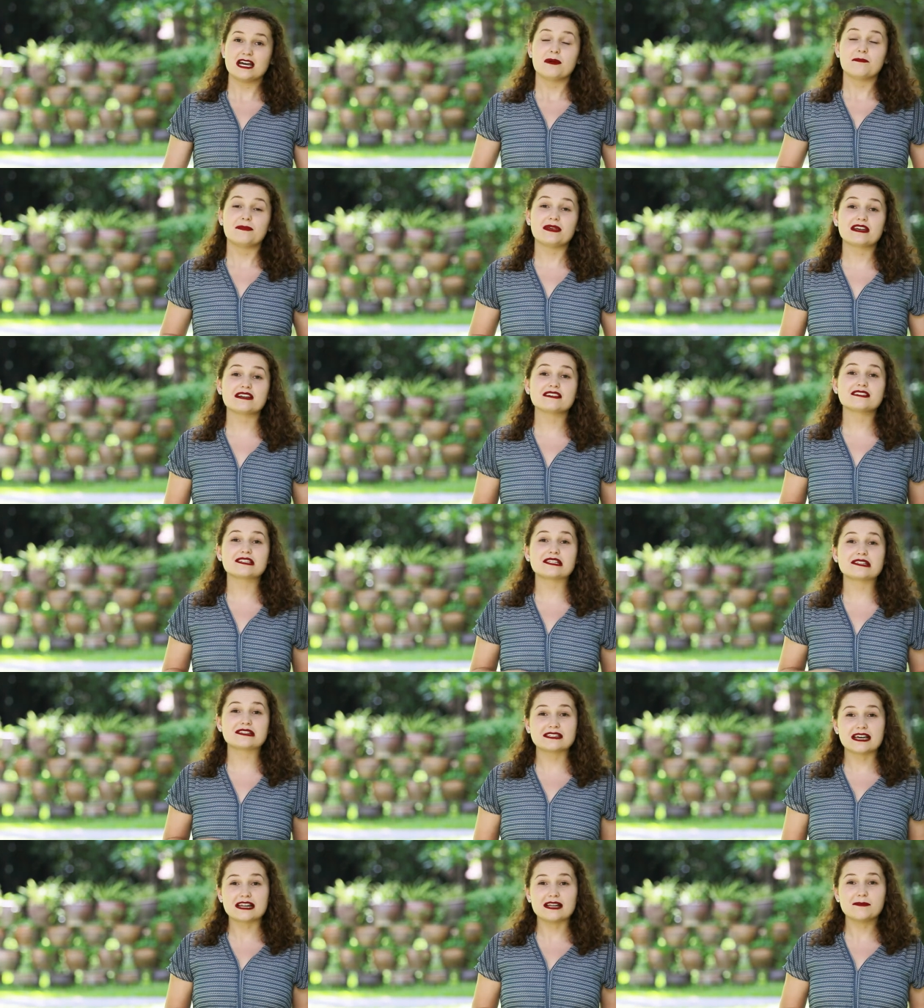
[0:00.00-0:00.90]
Because to
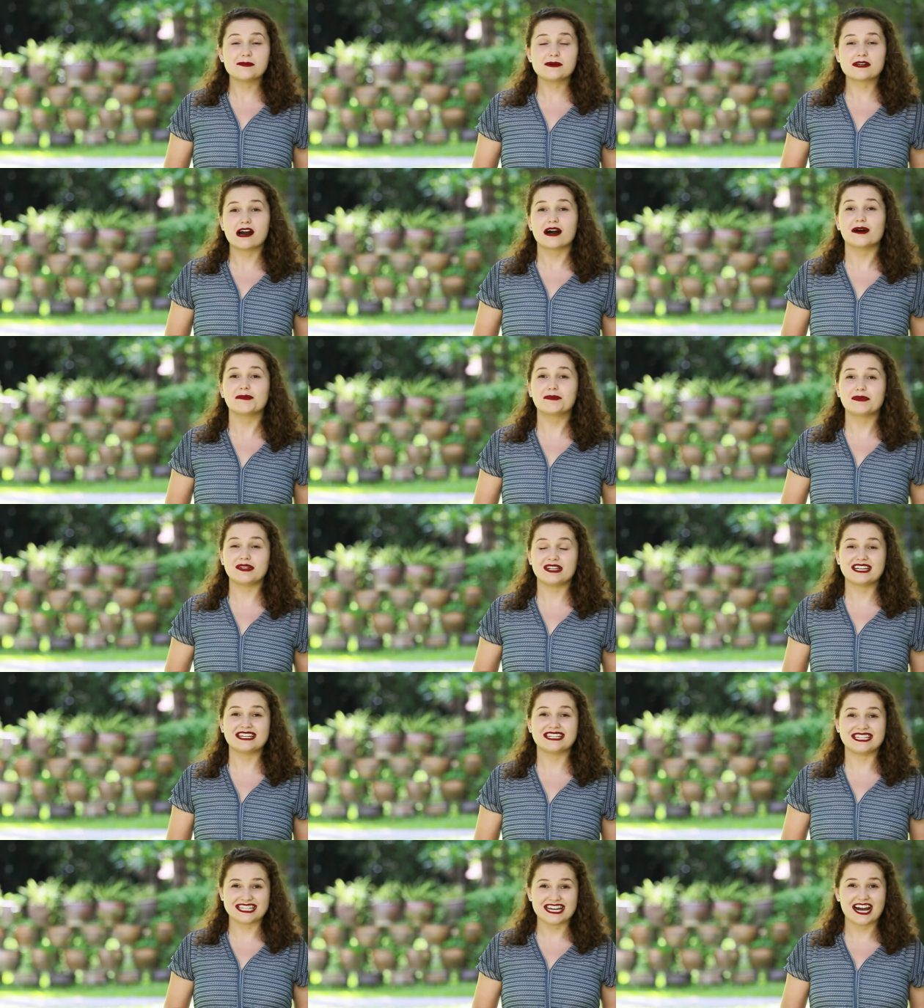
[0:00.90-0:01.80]
set up a
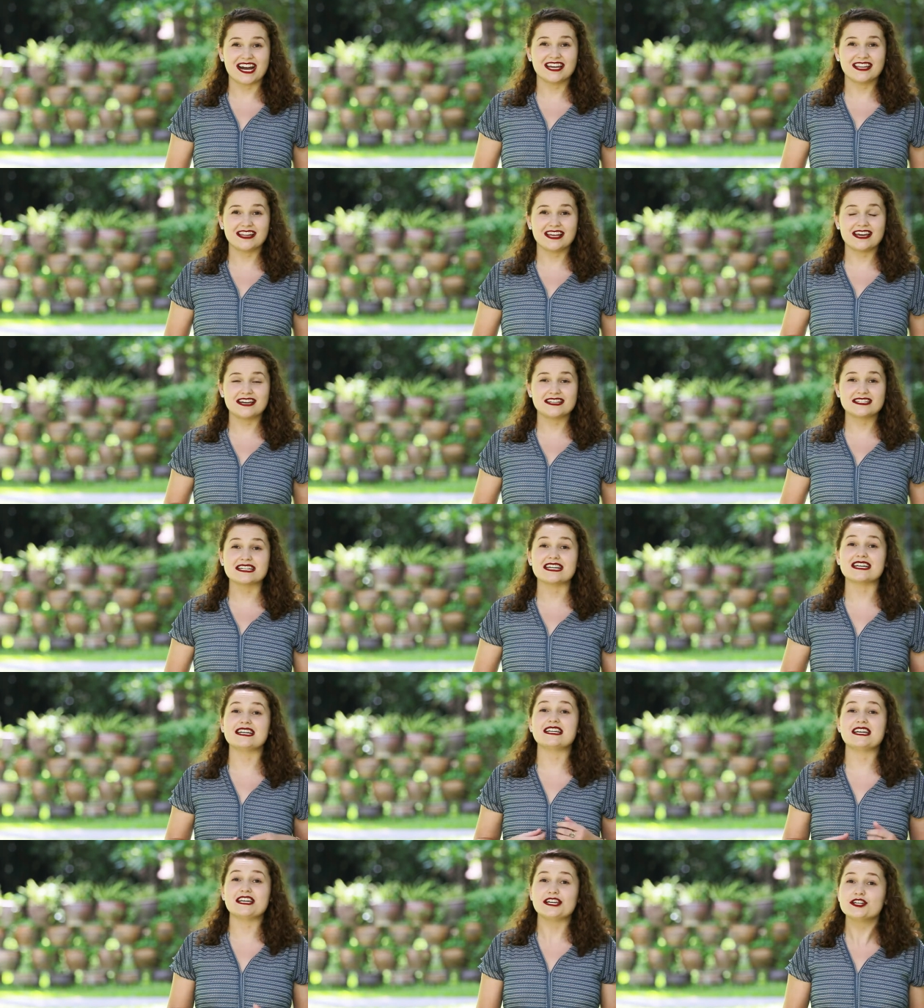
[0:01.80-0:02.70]
company in Thailand,
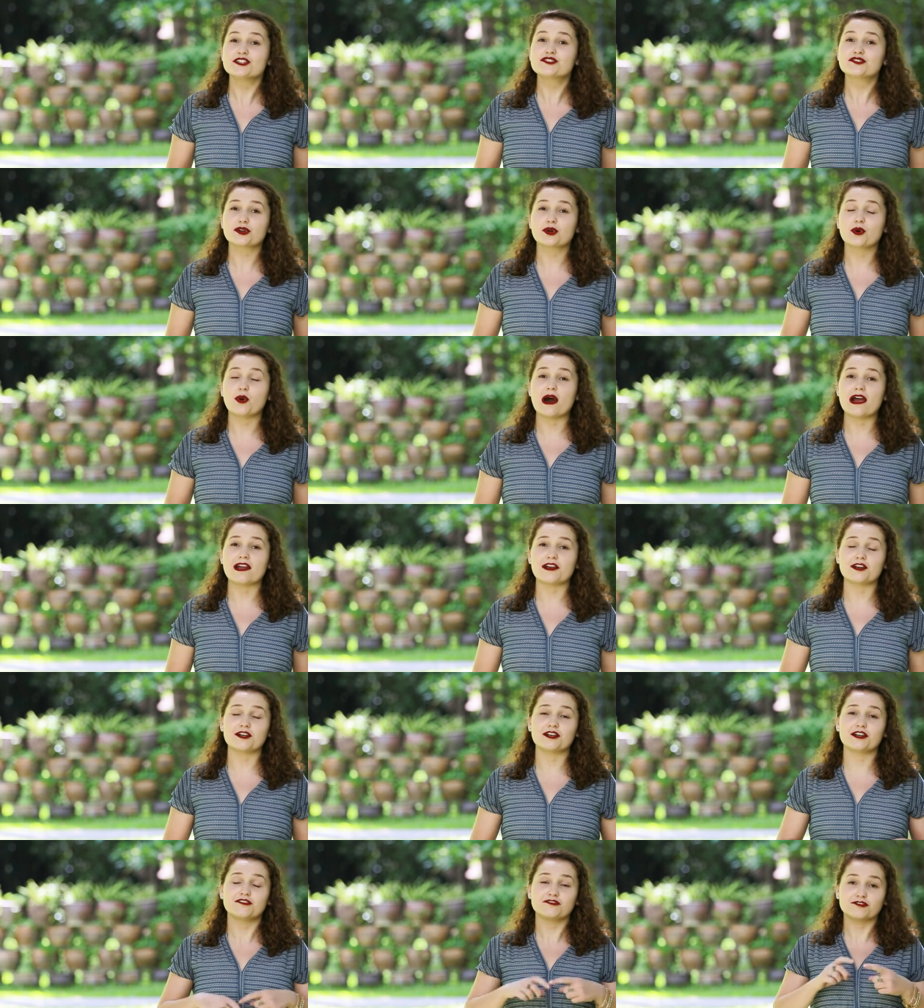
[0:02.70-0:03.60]
it is
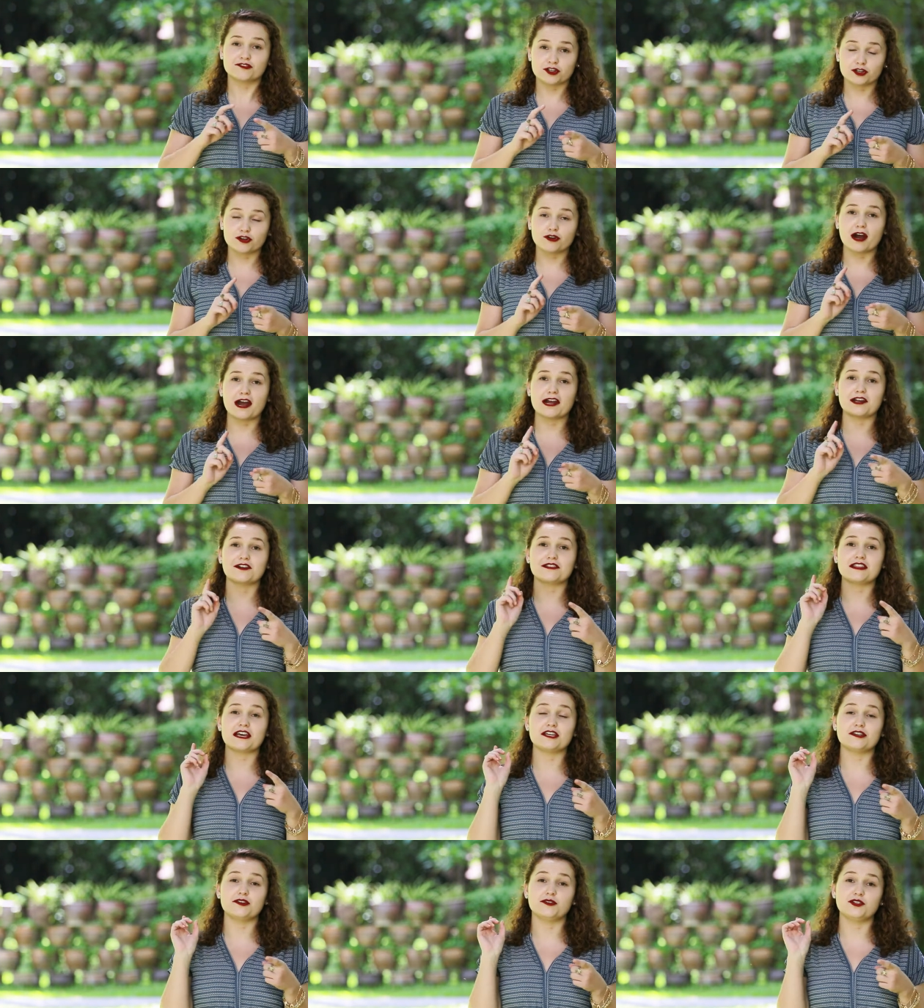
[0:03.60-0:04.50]
required
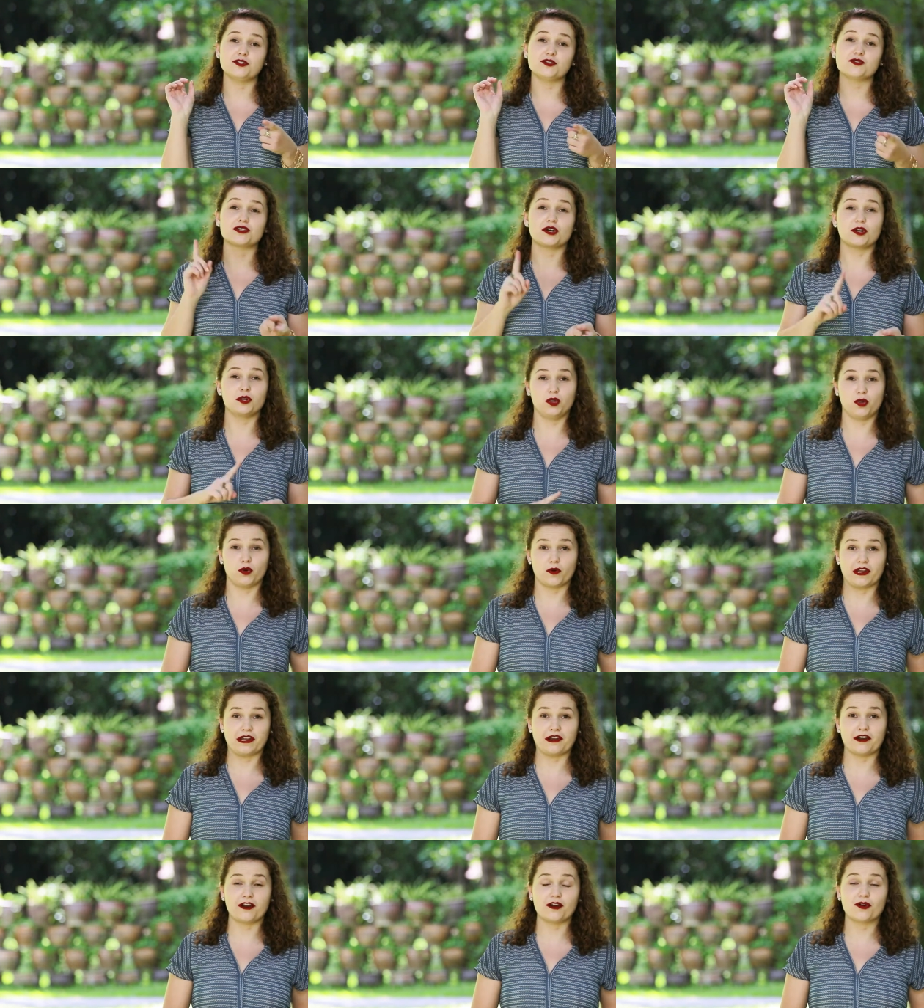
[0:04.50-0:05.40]
that you use a
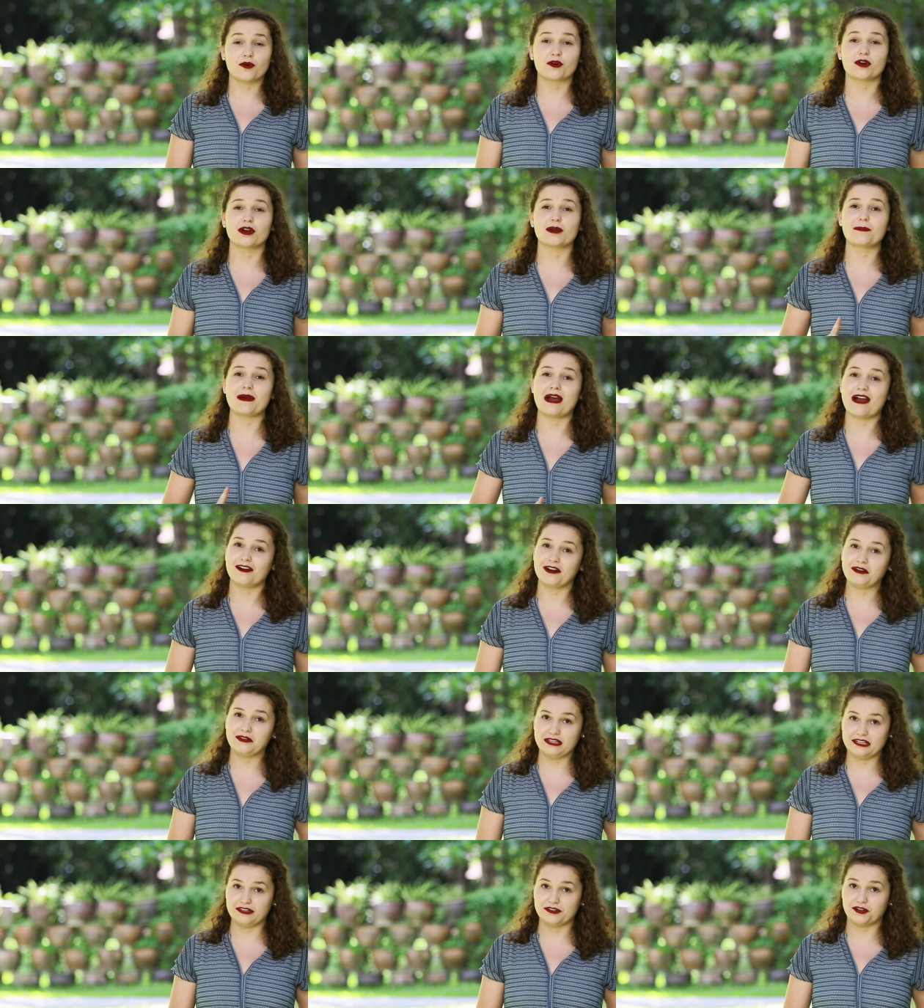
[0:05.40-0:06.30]
lawyer or a
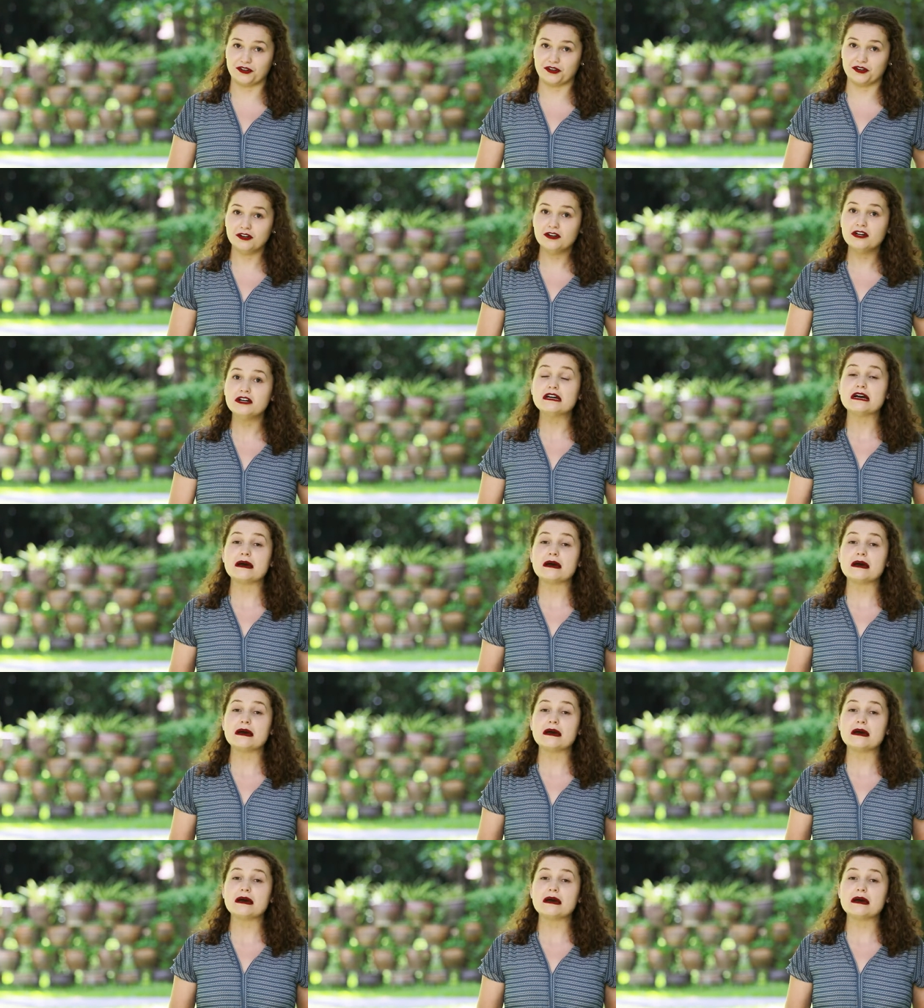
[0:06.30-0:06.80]
paralegal